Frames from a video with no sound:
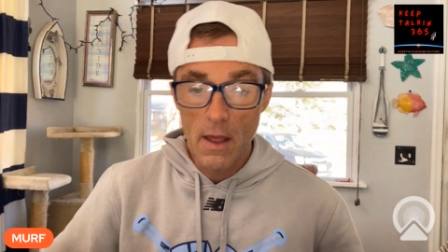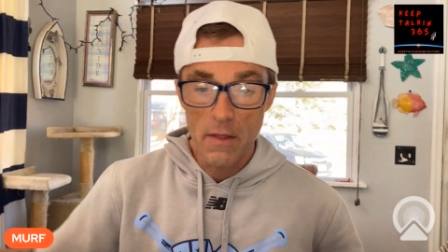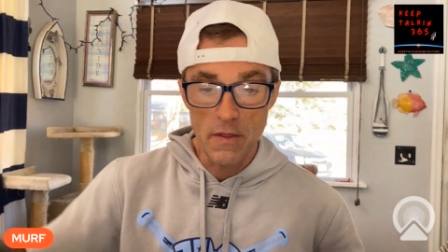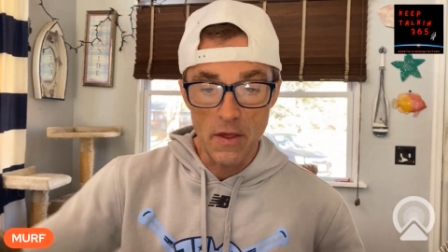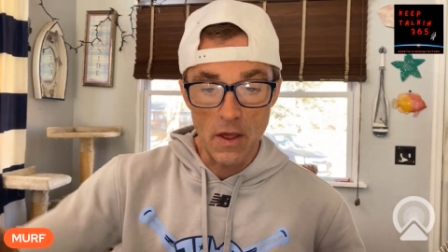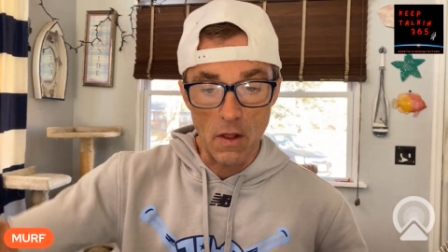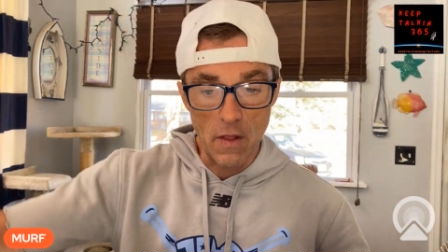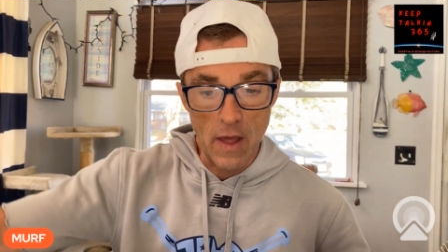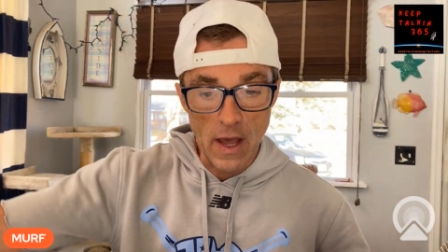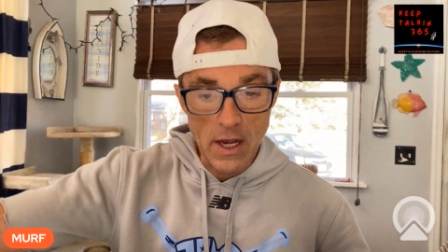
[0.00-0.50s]

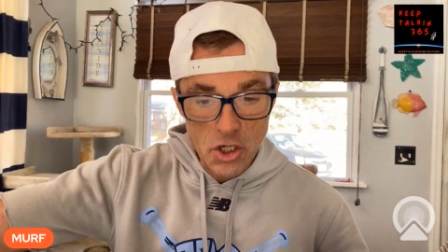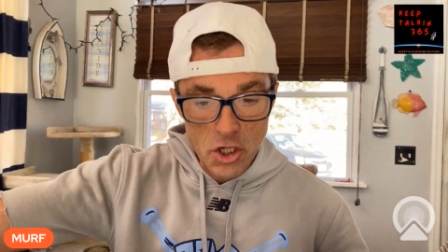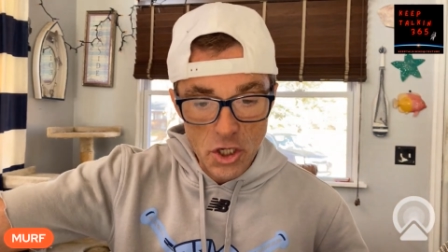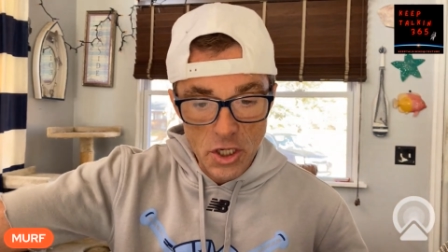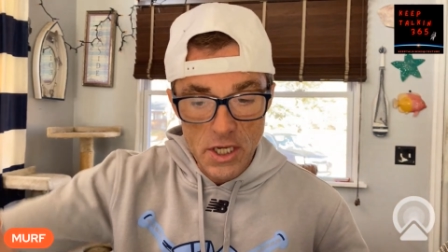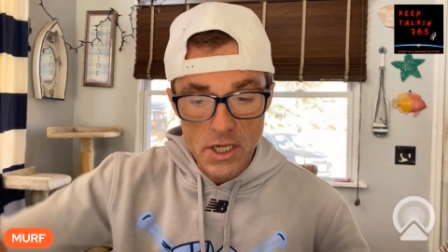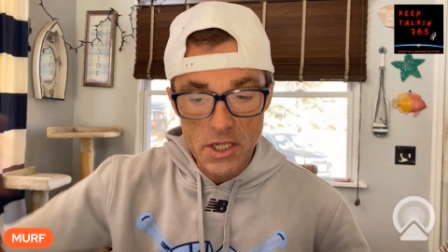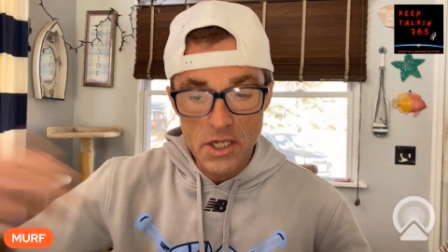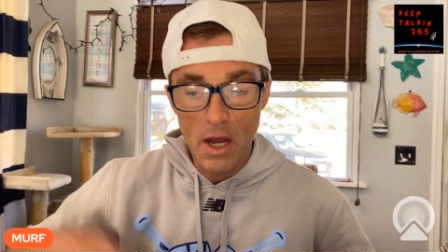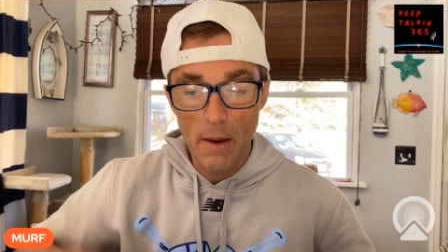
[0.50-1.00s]
The
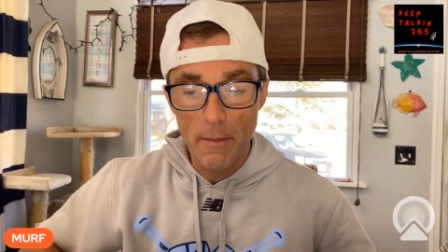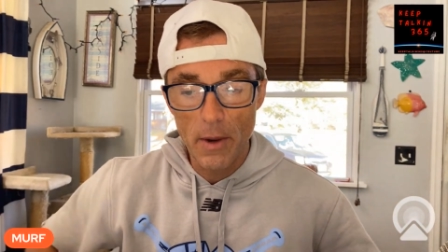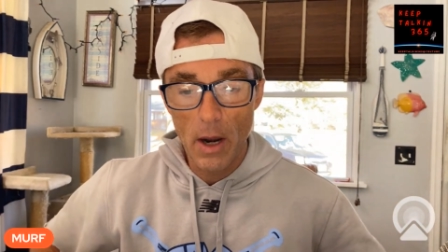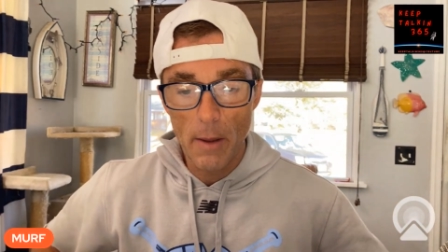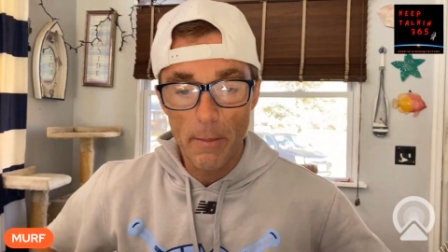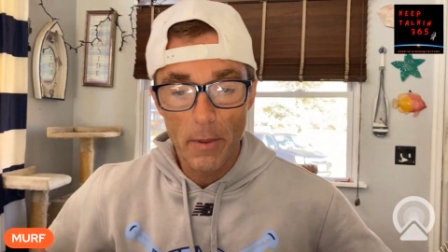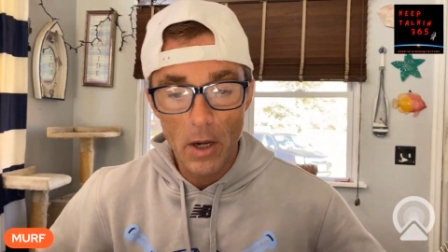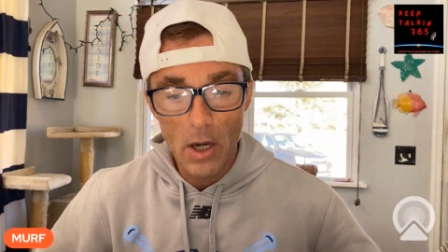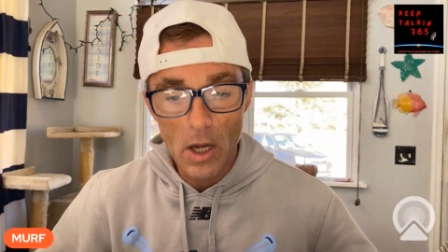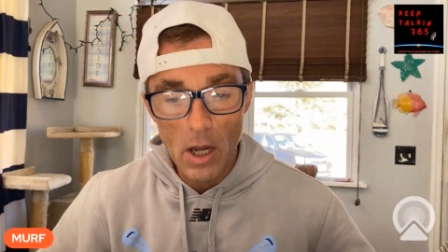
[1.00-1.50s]
election is coming
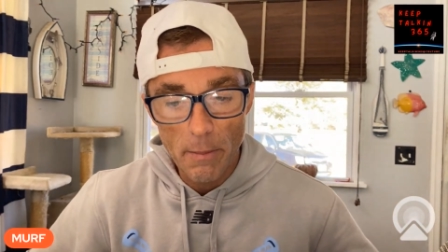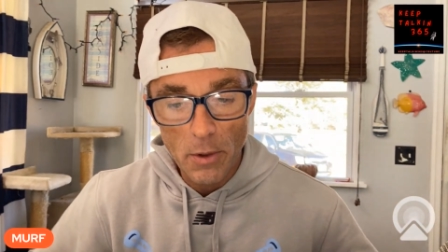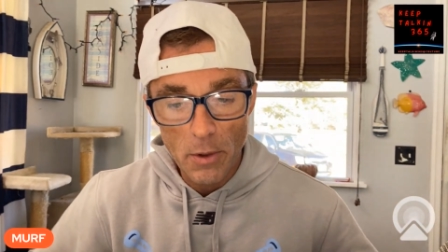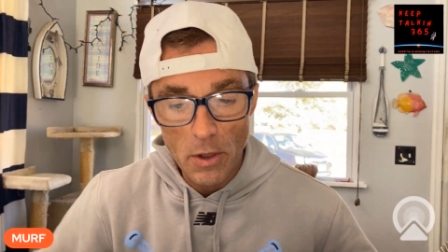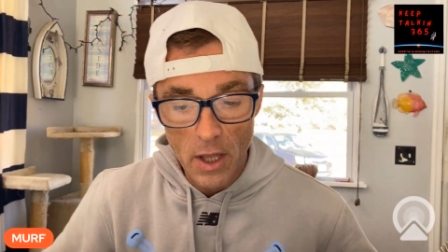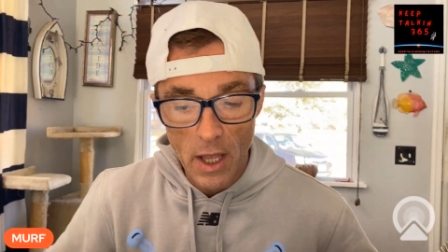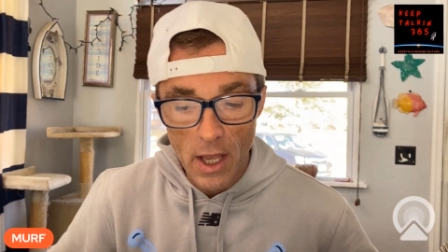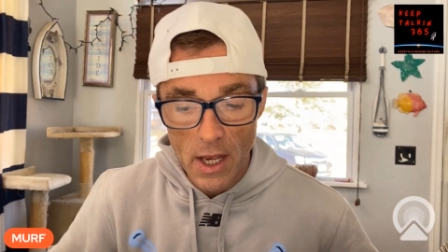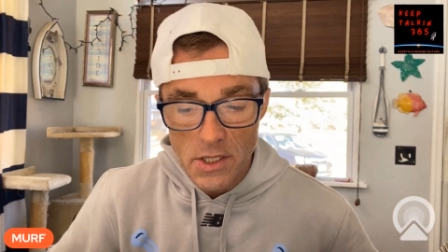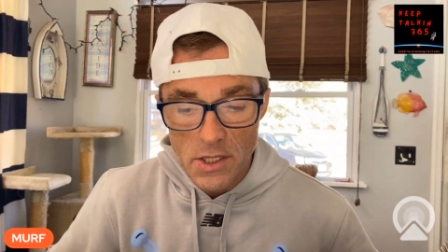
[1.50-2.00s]
up in a couple
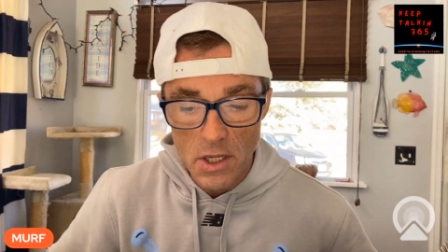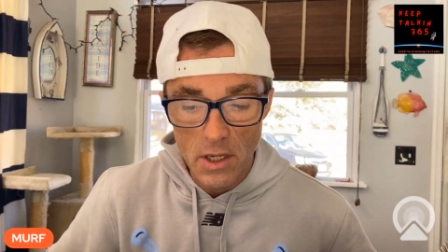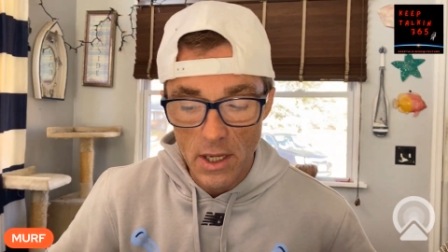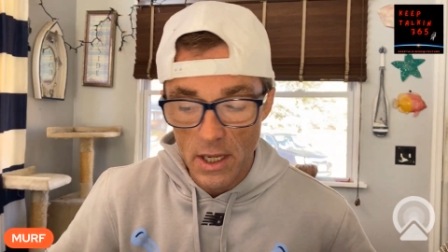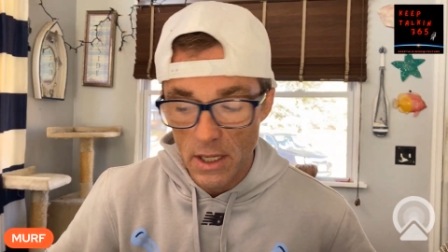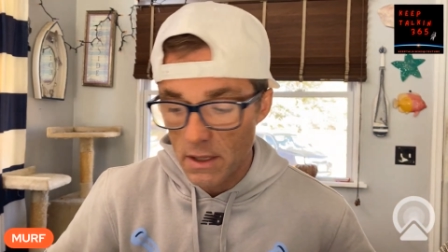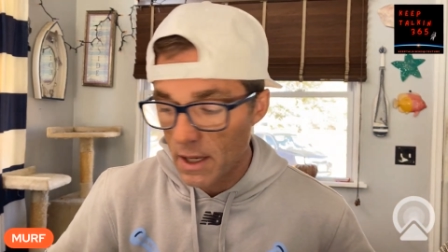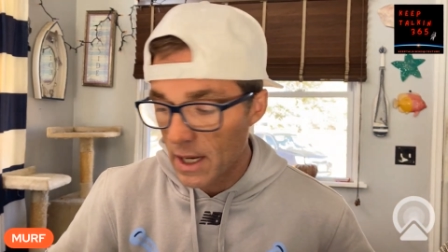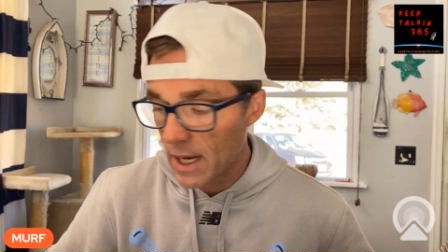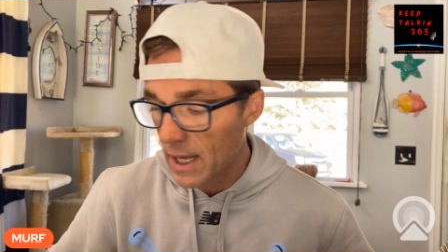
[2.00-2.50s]
of days. I'll
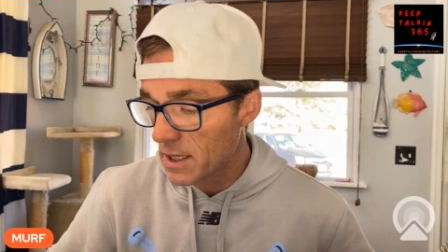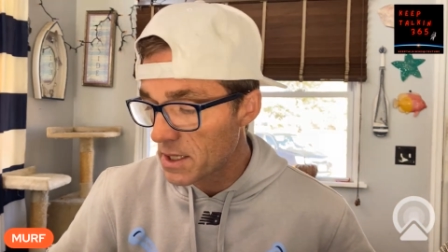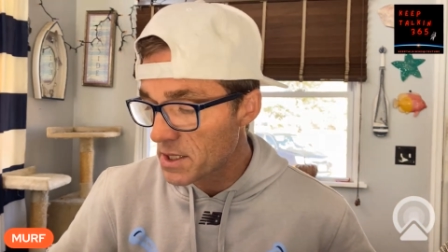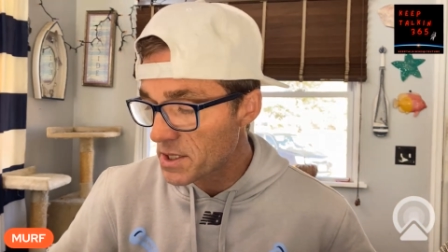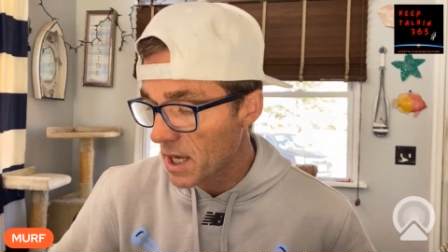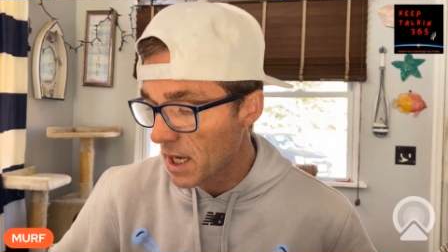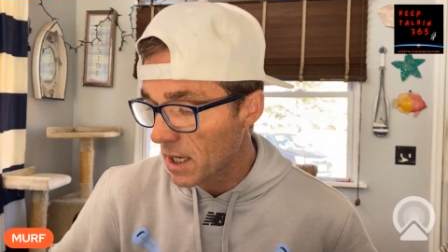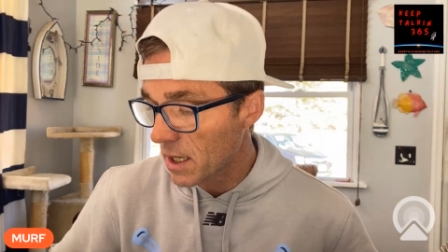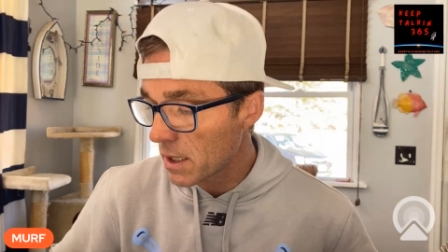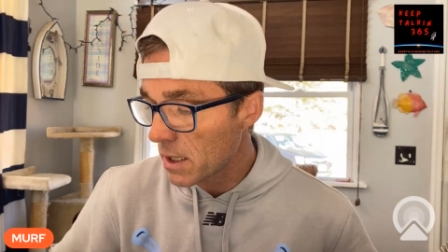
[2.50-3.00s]
get to that in a
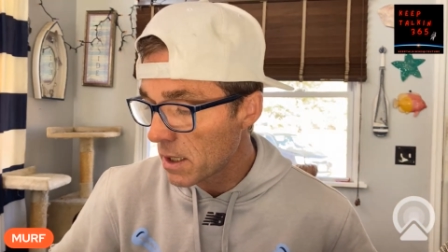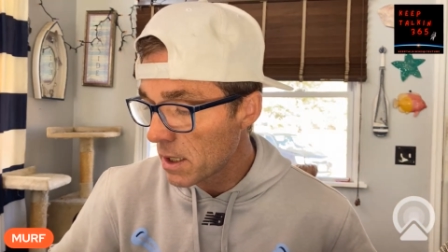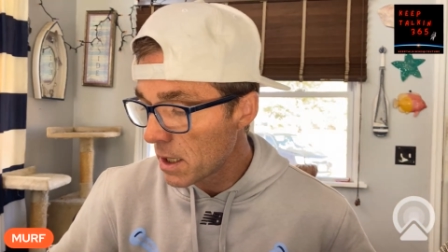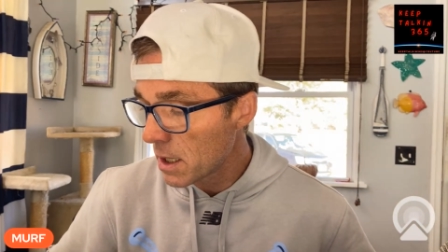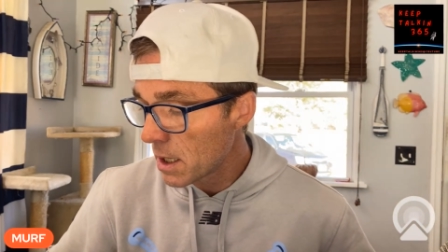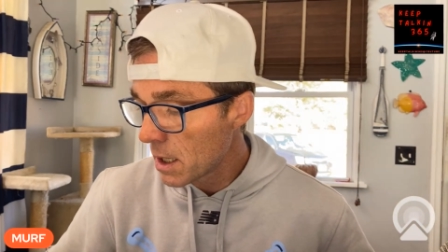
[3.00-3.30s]
second.